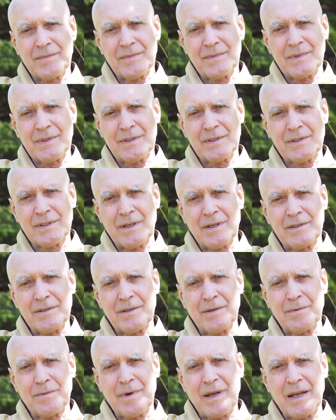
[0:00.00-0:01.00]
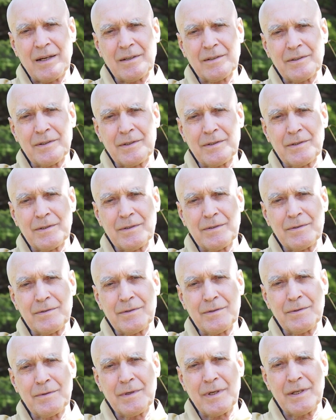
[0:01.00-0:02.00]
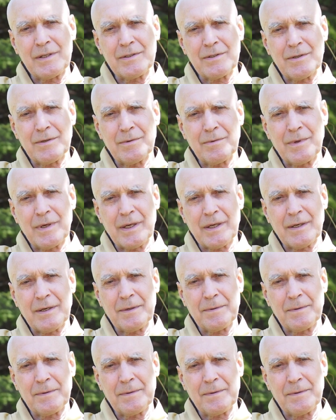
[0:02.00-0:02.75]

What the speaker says: You're starting to rattle your true nature awake.